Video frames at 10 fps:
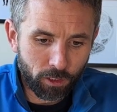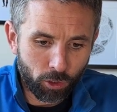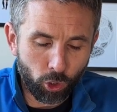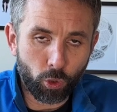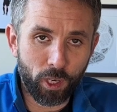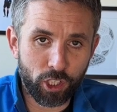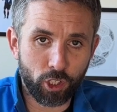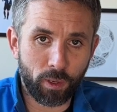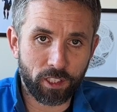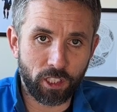Good question
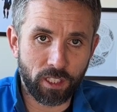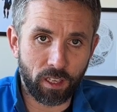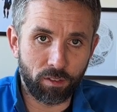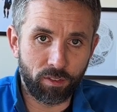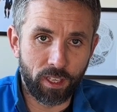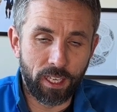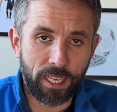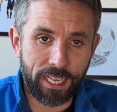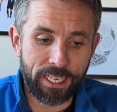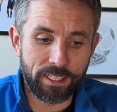to ask yourself
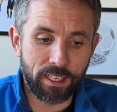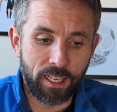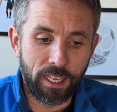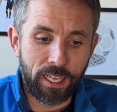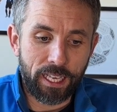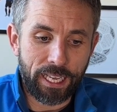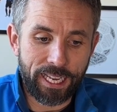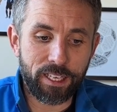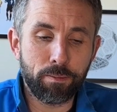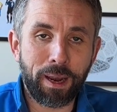is
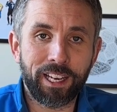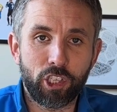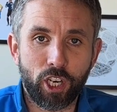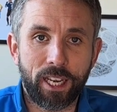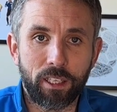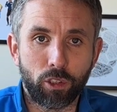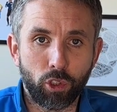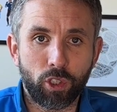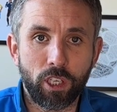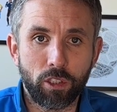my child
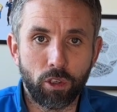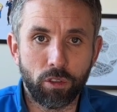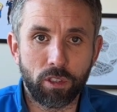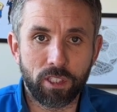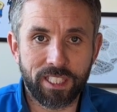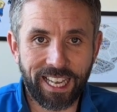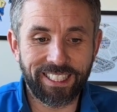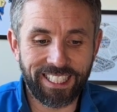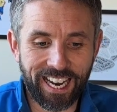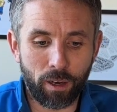looking good and
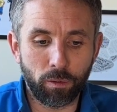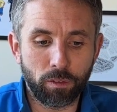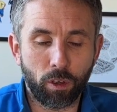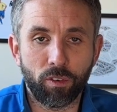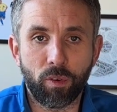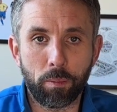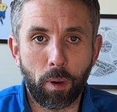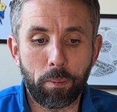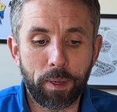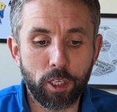standing out on a
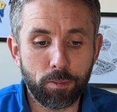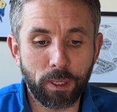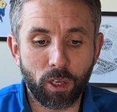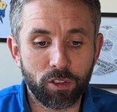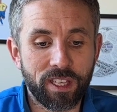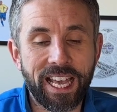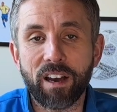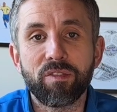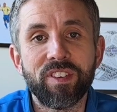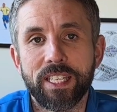football pitch because they are
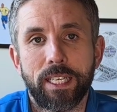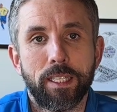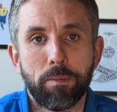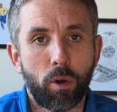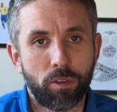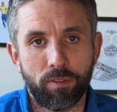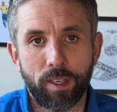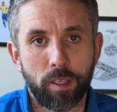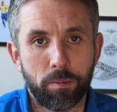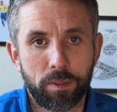physically more
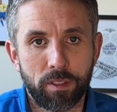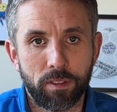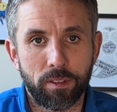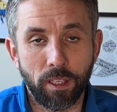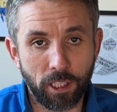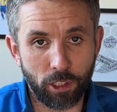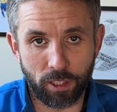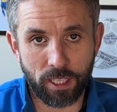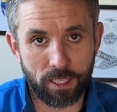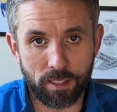developed than the other
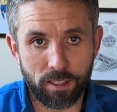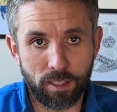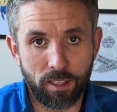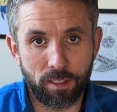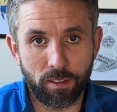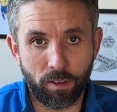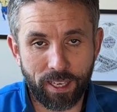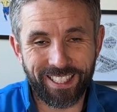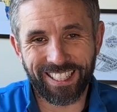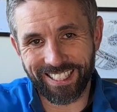kids?
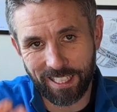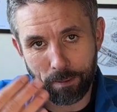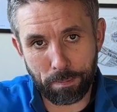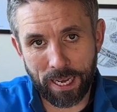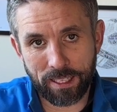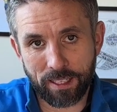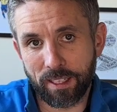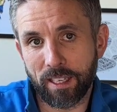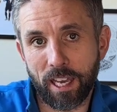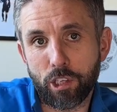Okay, take a step back
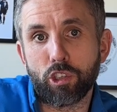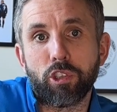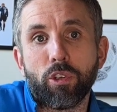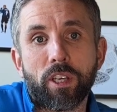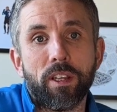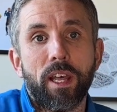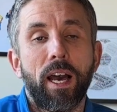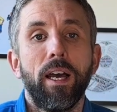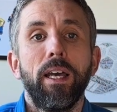and just look at that.